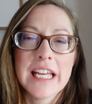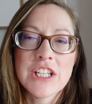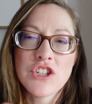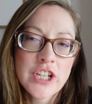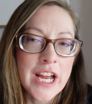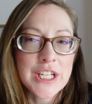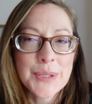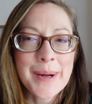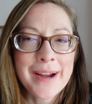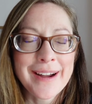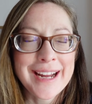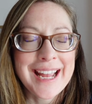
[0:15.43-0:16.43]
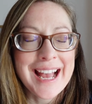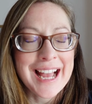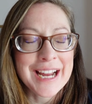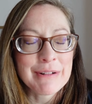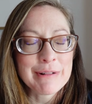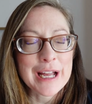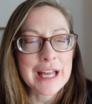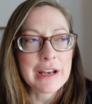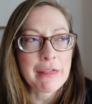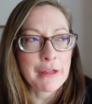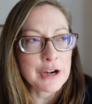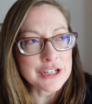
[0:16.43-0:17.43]
In January, I read
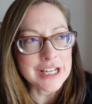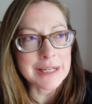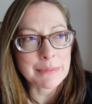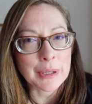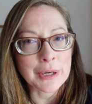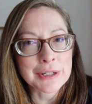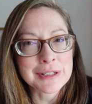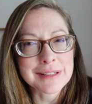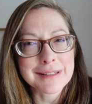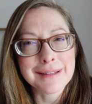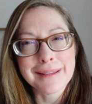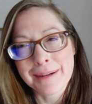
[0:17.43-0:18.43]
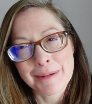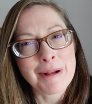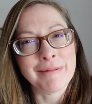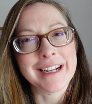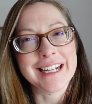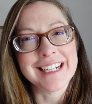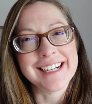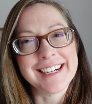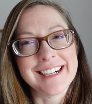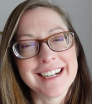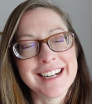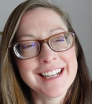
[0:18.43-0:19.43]
13 books. They're all right
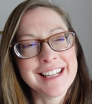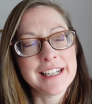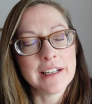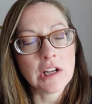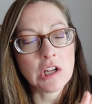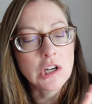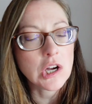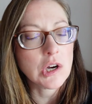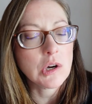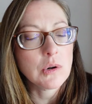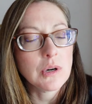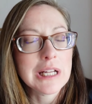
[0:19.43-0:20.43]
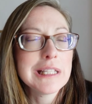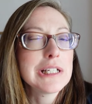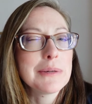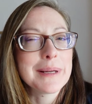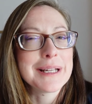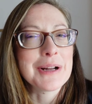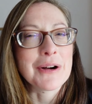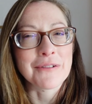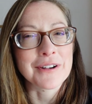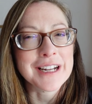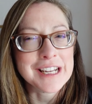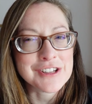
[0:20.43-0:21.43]
here and I'll go a little bit
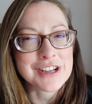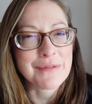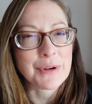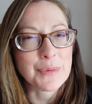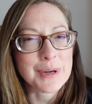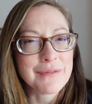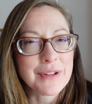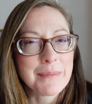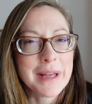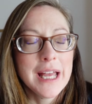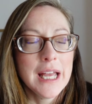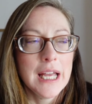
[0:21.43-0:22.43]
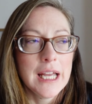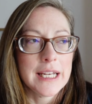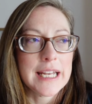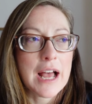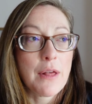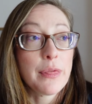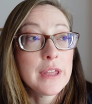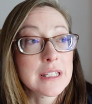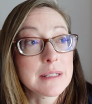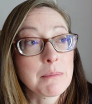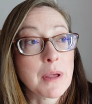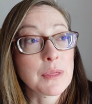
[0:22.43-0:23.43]
over each and every one of them. Now
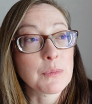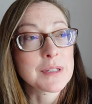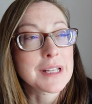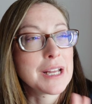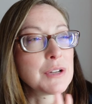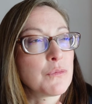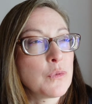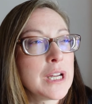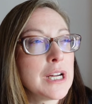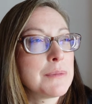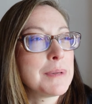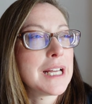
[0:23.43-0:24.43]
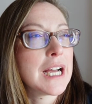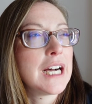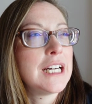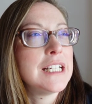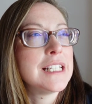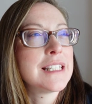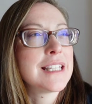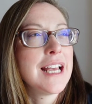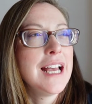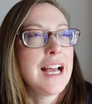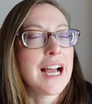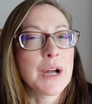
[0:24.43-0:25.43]
this month was kind of weird because
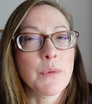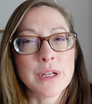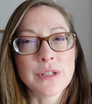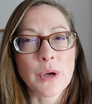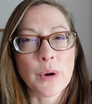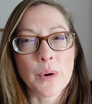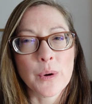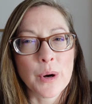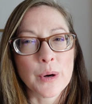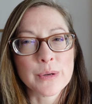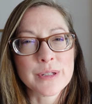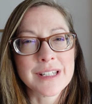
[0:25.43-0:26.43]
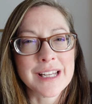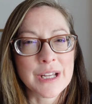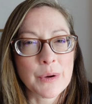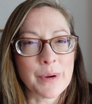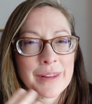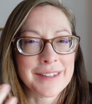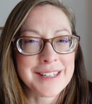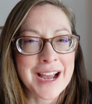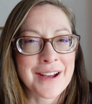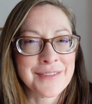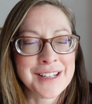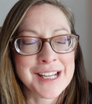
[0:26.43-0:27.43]
I was co-hosting with
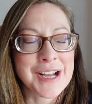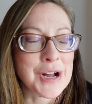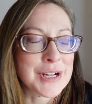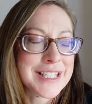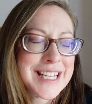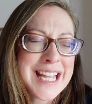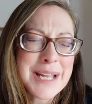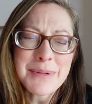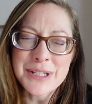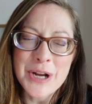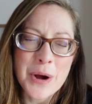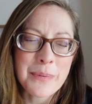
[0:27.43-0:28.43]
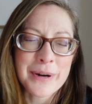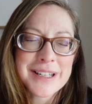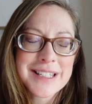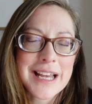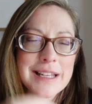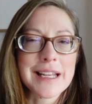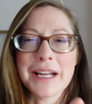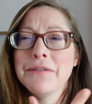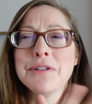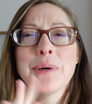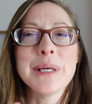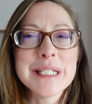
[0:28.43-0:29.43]
Daphne on Team Snow Princess. I have
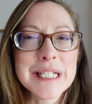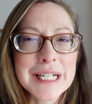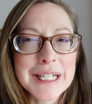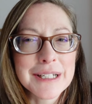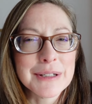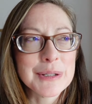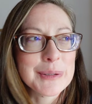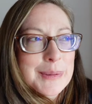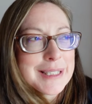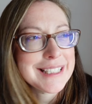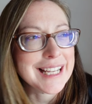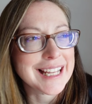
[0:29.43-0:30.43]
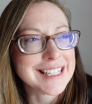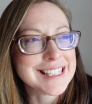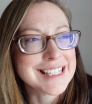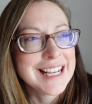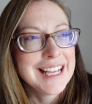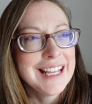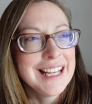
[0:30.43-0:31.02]
no idea who won yet